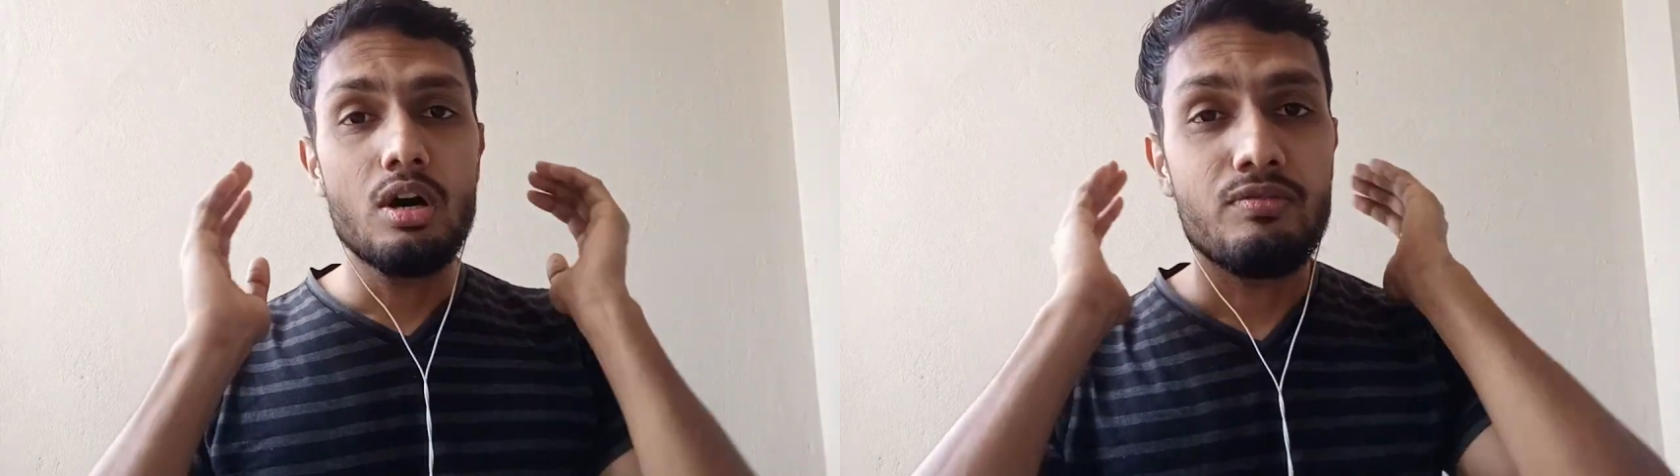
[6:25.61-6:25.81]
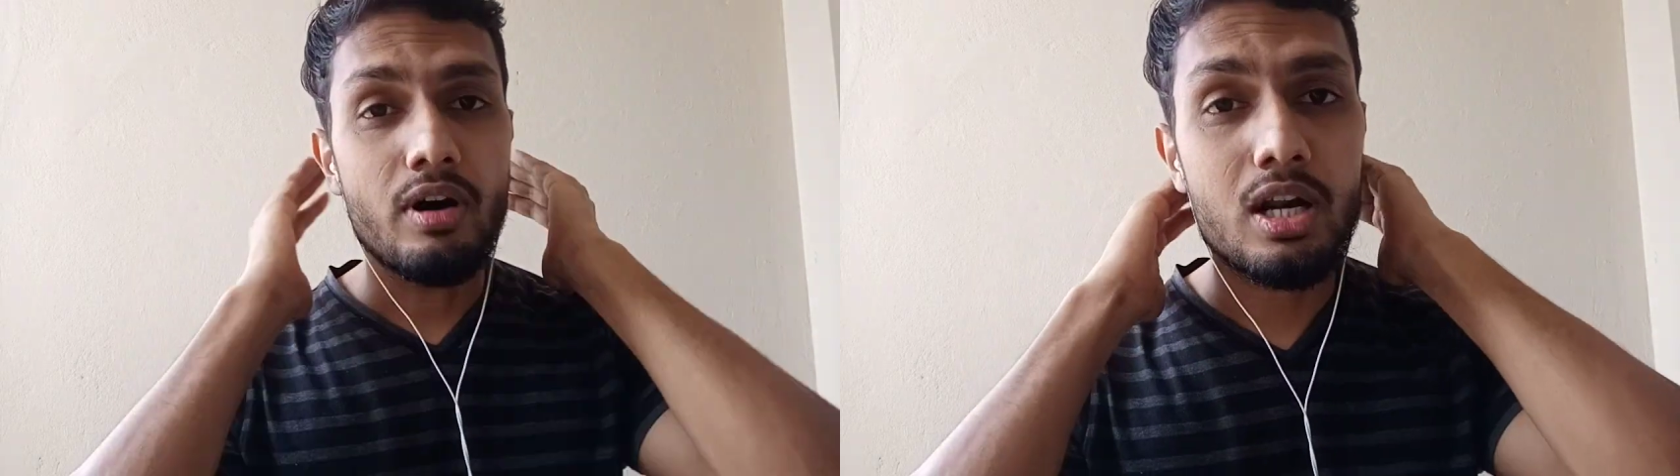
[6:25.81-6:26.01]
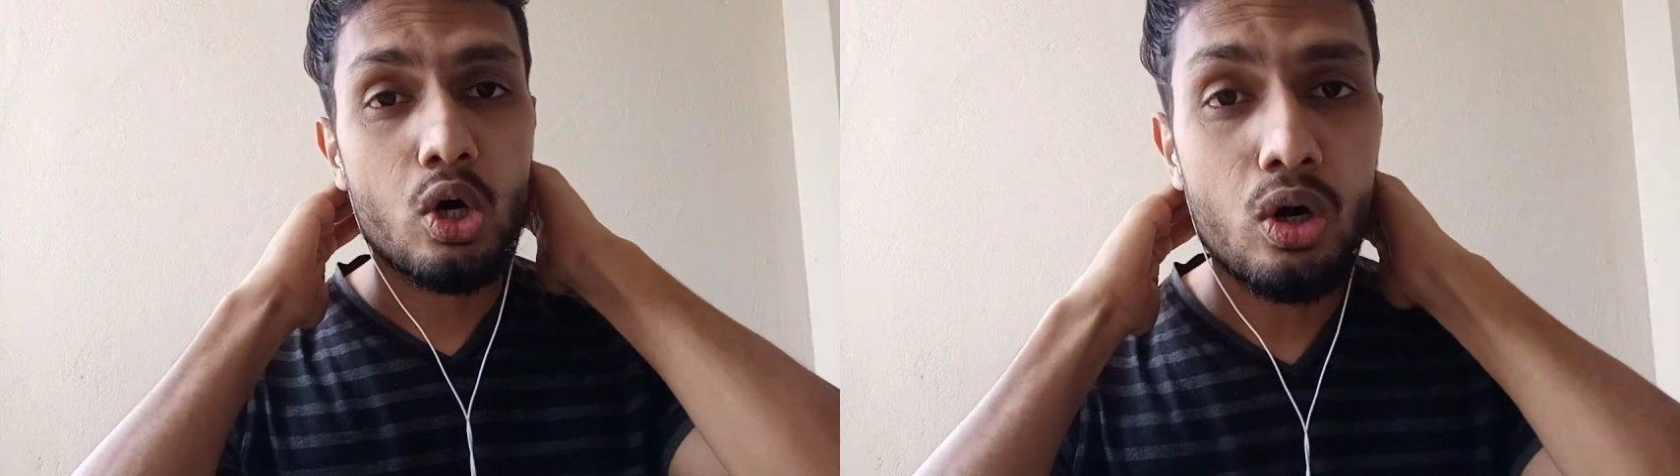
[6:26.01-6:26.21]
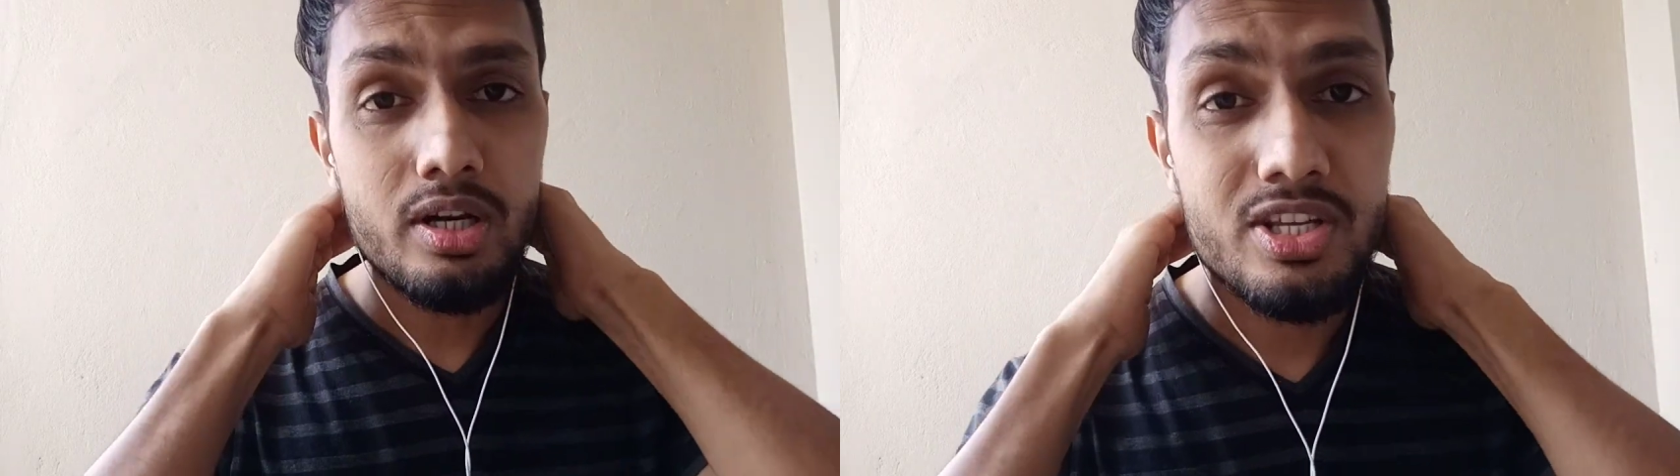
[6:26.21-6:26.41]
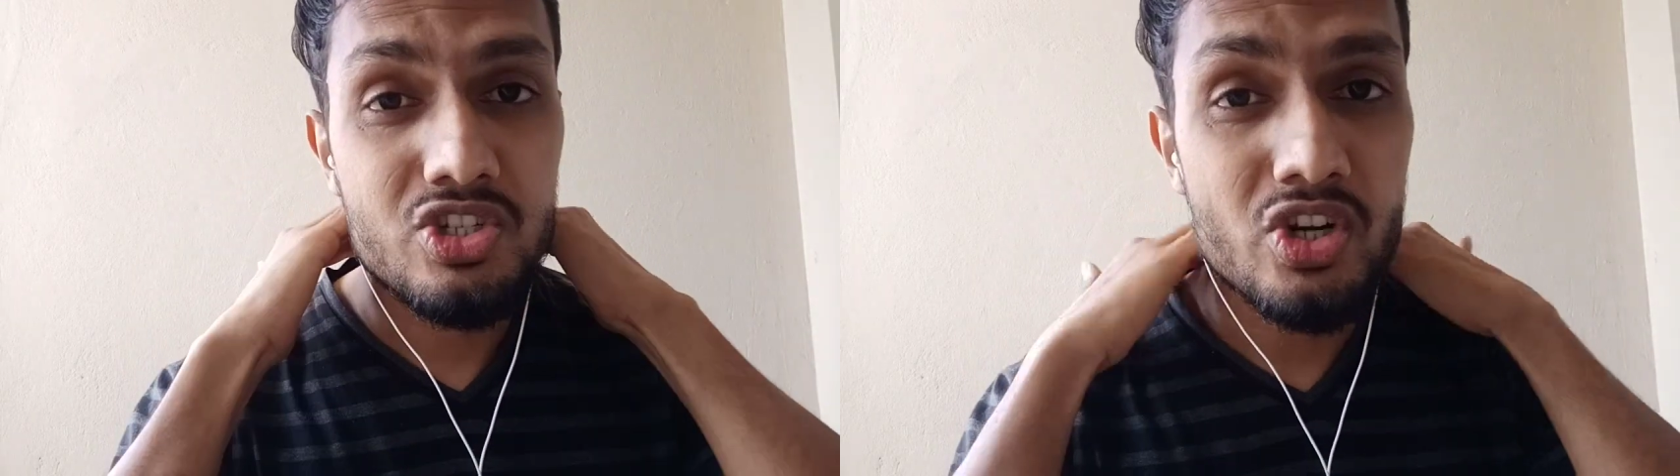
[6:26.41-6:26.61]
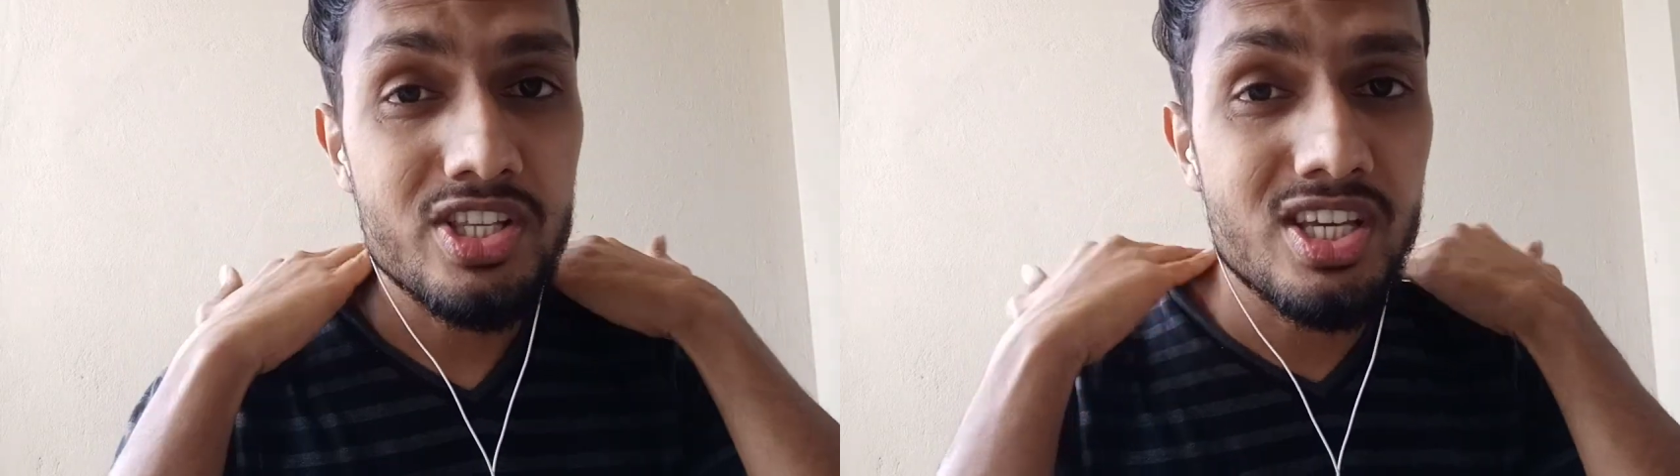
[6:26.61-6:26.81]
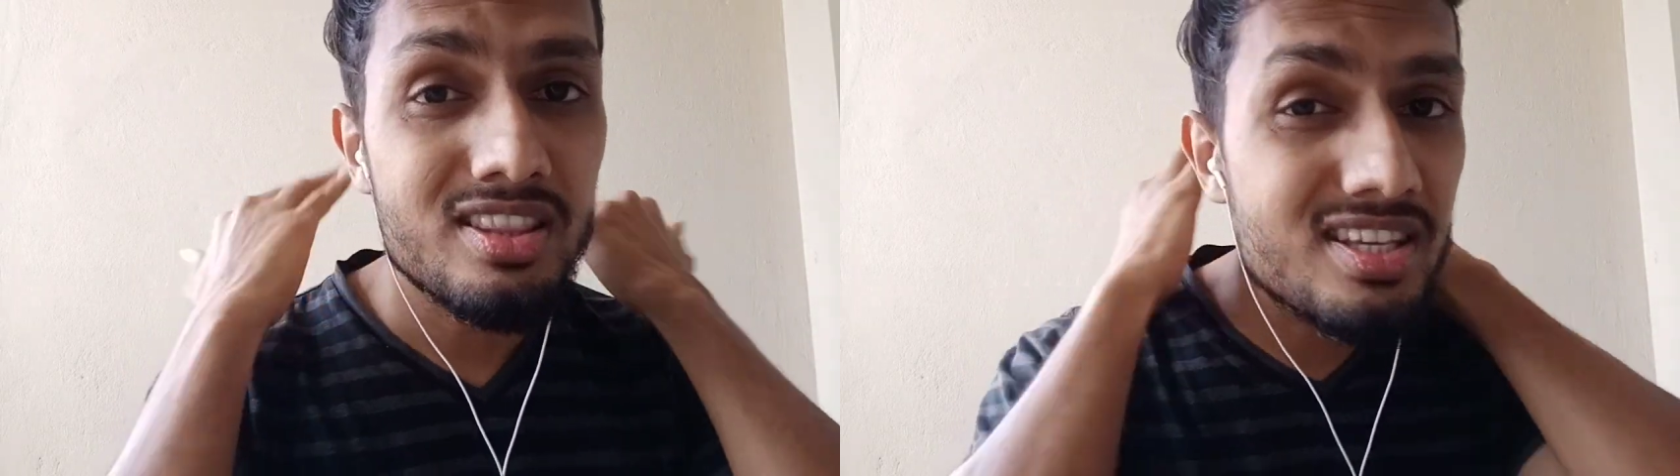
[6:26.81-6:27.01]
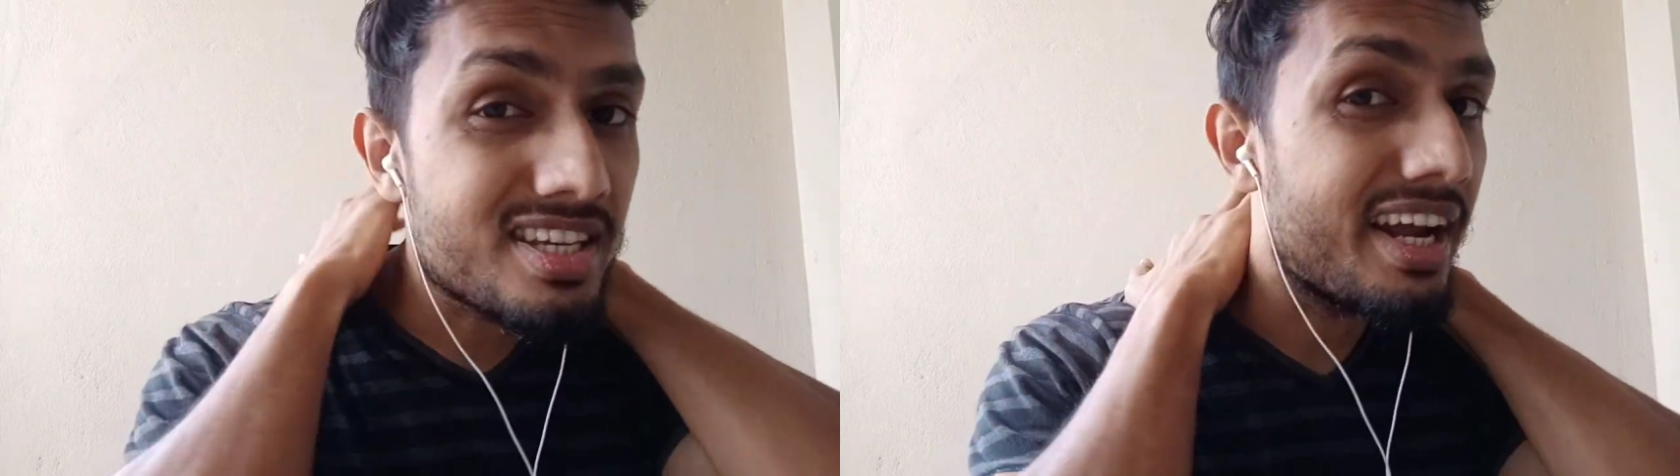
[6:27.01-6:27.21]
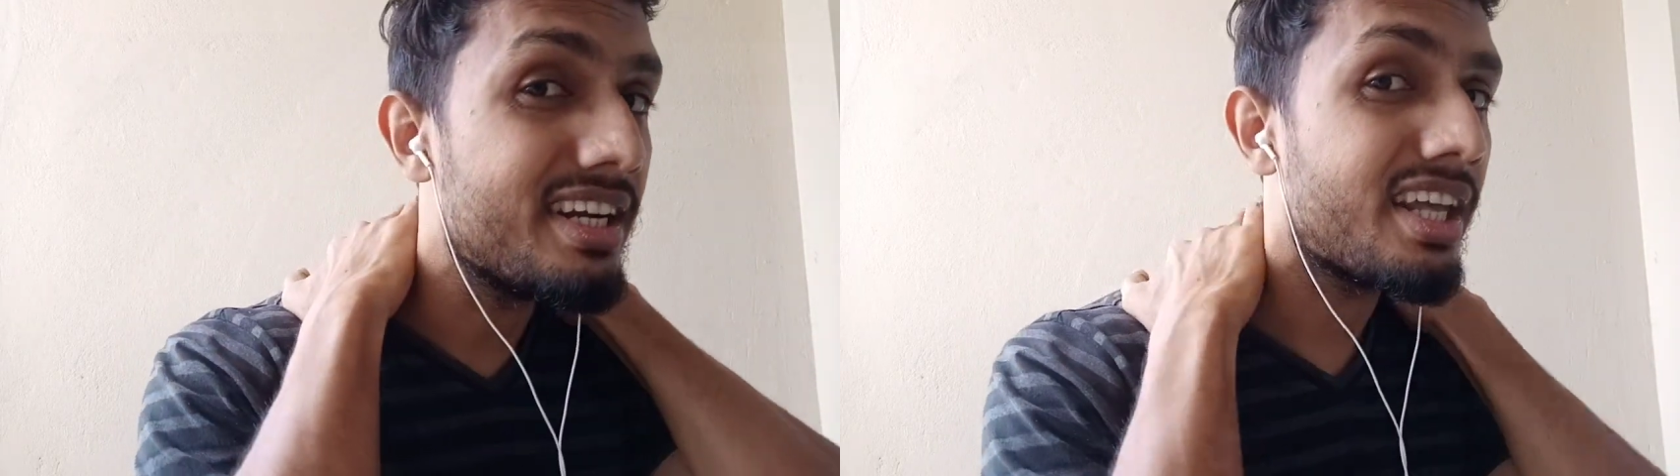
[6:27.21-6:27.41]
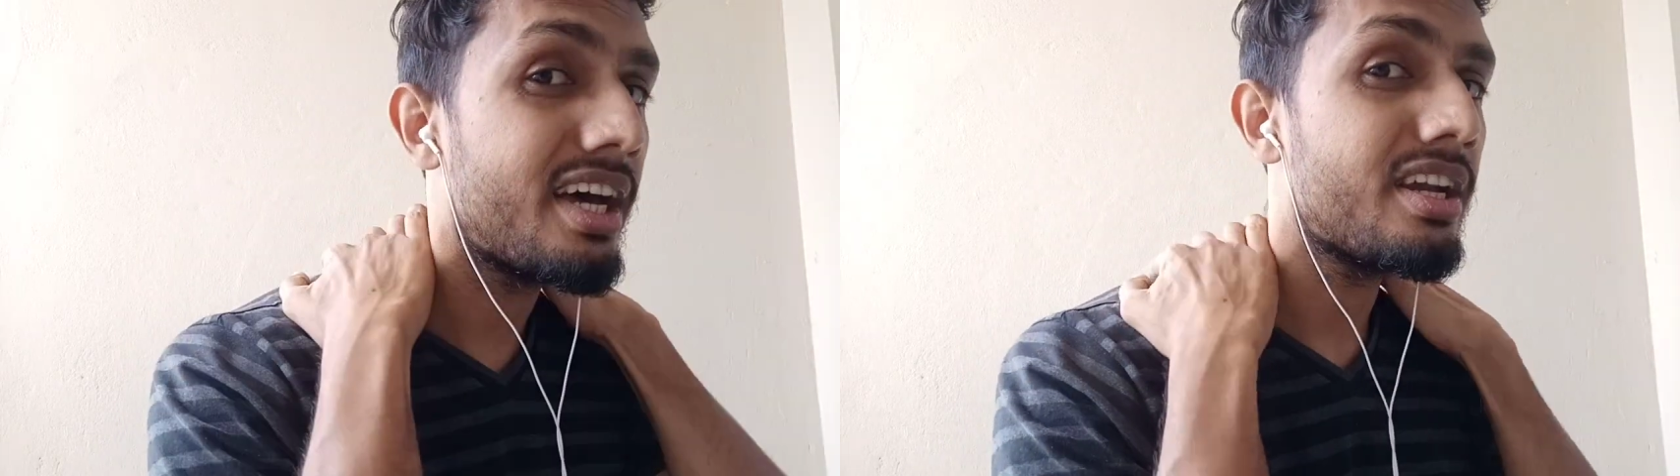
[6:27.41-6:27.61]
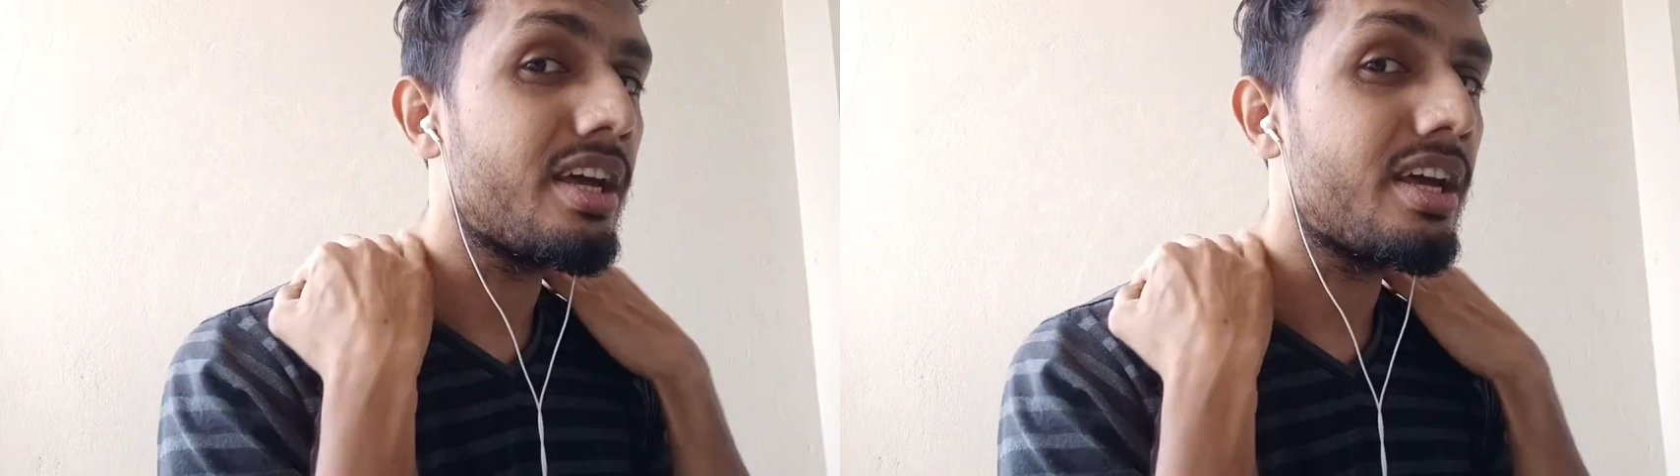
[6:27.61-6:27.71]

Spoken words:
work on stretching this entire